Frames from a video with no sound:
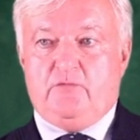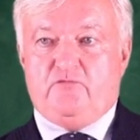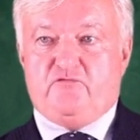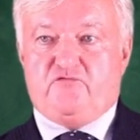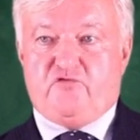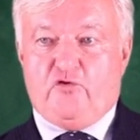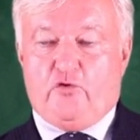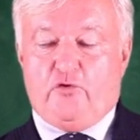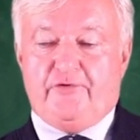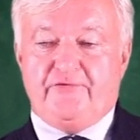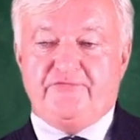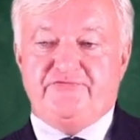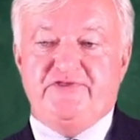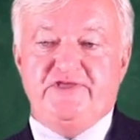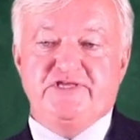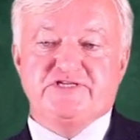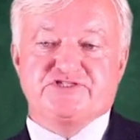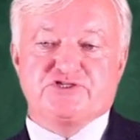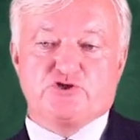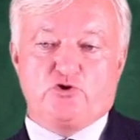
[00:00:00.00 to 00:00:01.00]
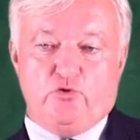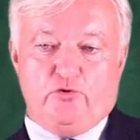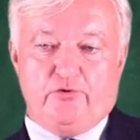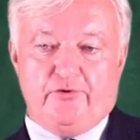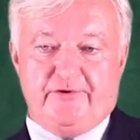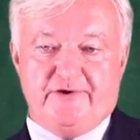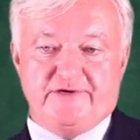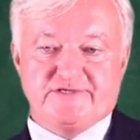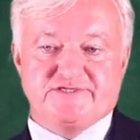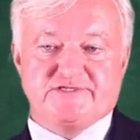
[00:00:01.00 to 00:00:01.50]
For this
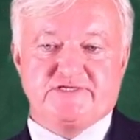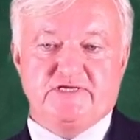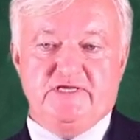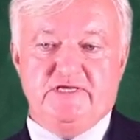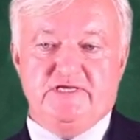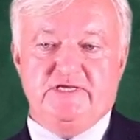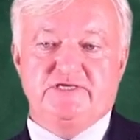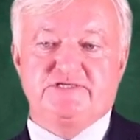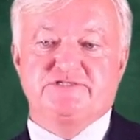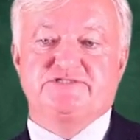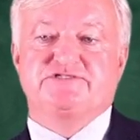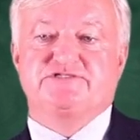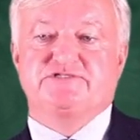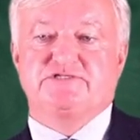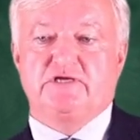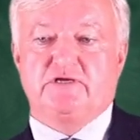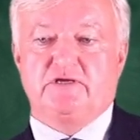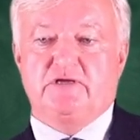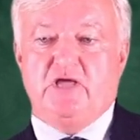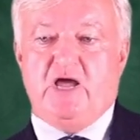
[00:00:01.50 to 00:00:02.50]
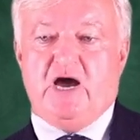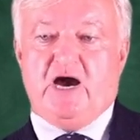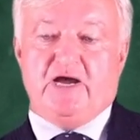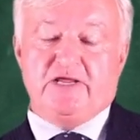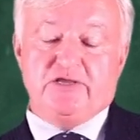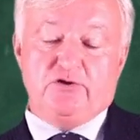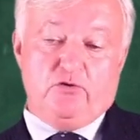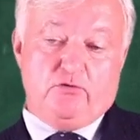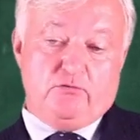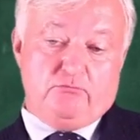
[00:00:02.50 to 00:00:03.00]
course is,
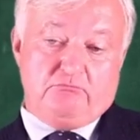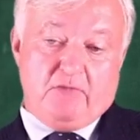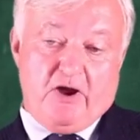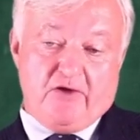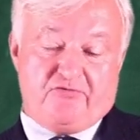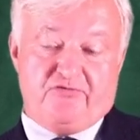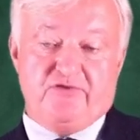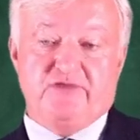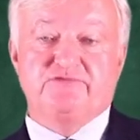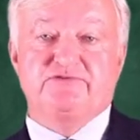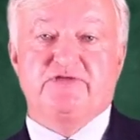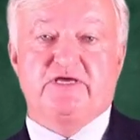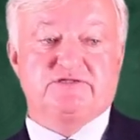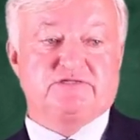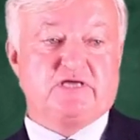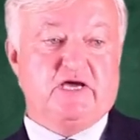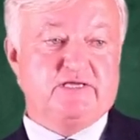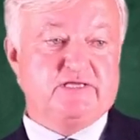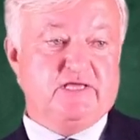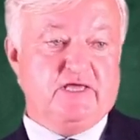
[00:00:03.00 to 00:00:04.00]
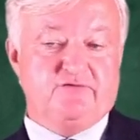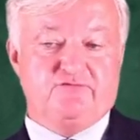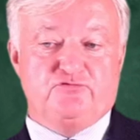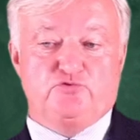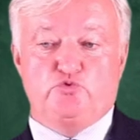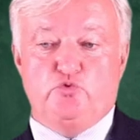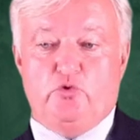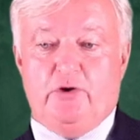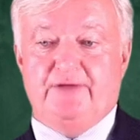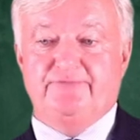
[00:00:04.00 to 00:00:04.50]
I think that I
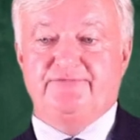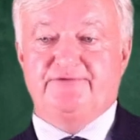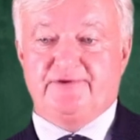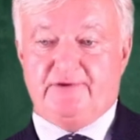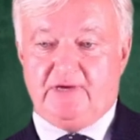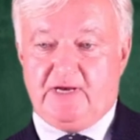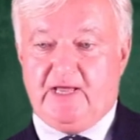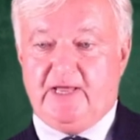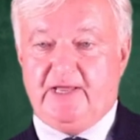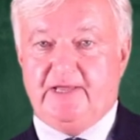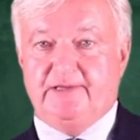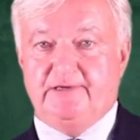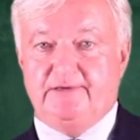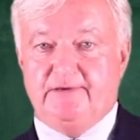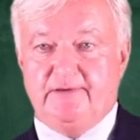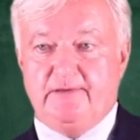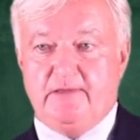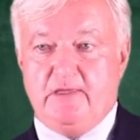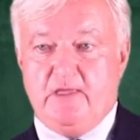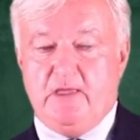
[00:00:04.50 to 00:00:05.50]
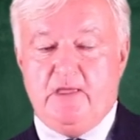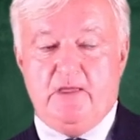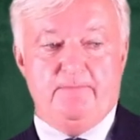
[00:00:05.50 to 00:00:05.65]
have to underline